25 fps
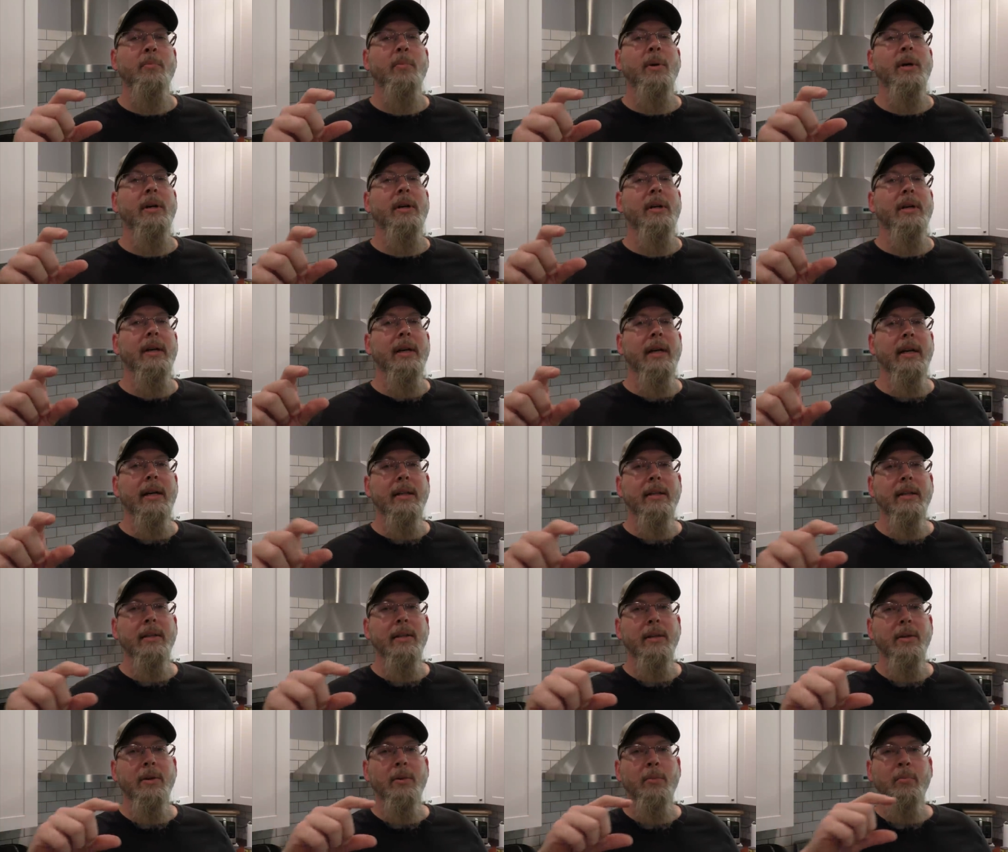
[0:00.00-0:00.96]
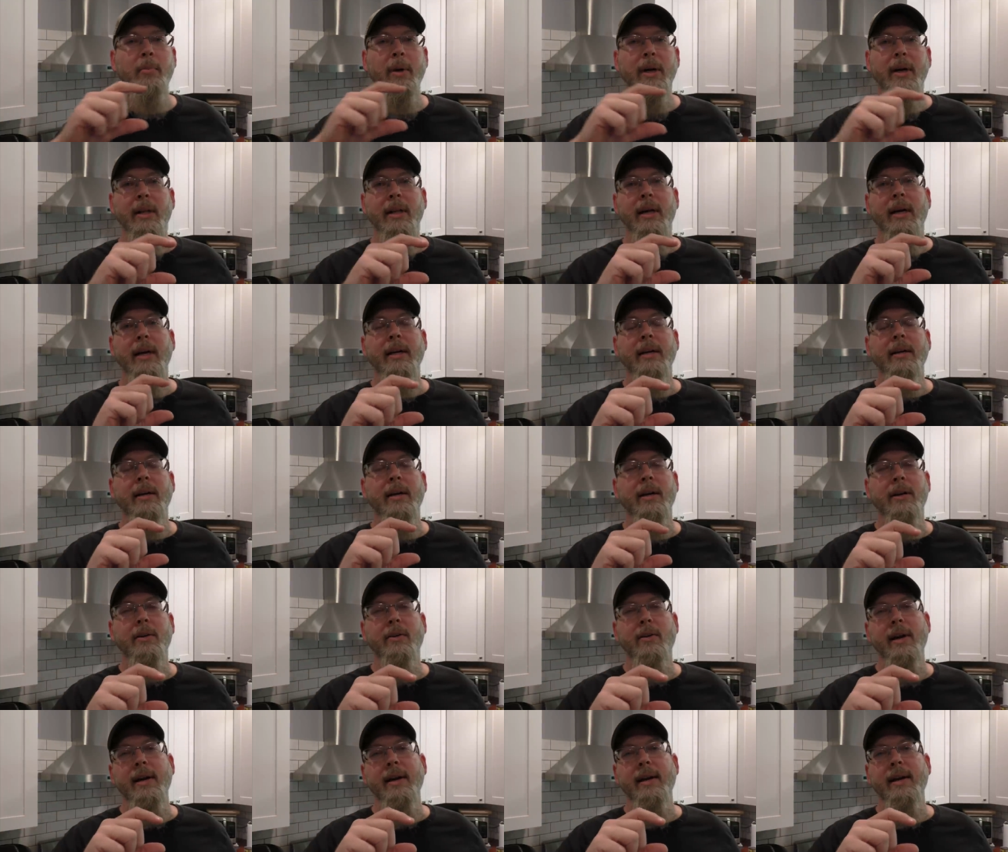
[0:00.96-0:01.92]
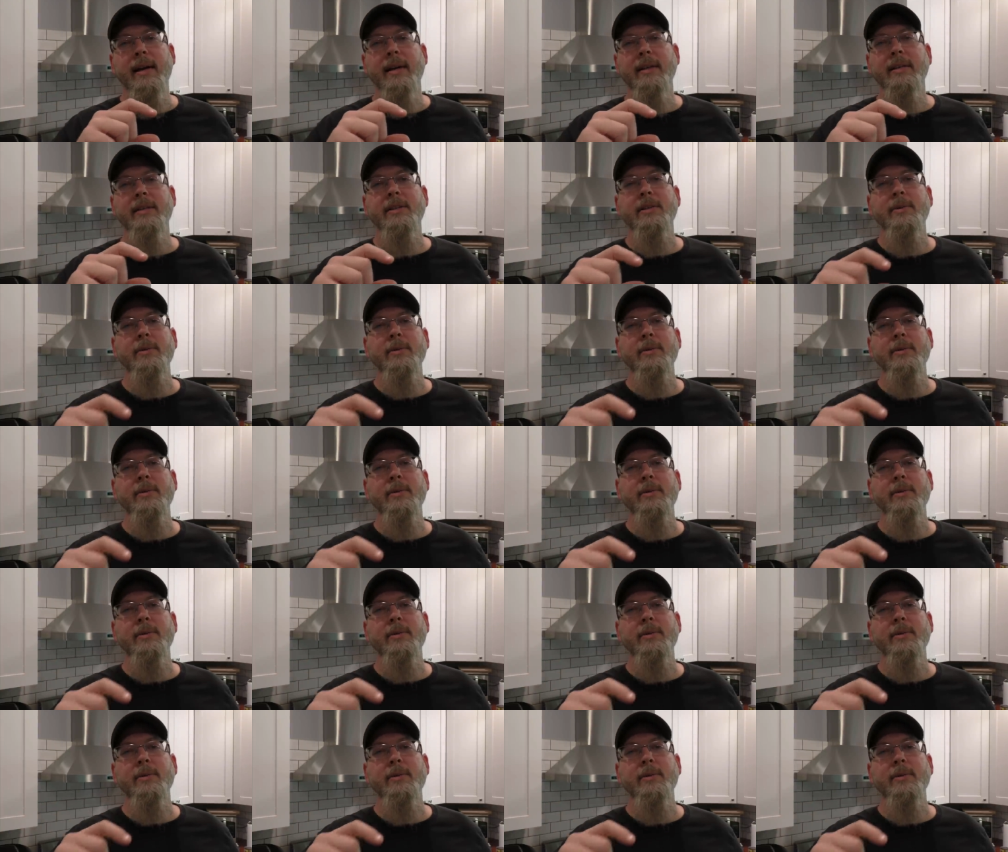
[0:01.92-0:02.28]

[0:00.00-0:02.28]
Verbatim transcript: button and the little bell icon right next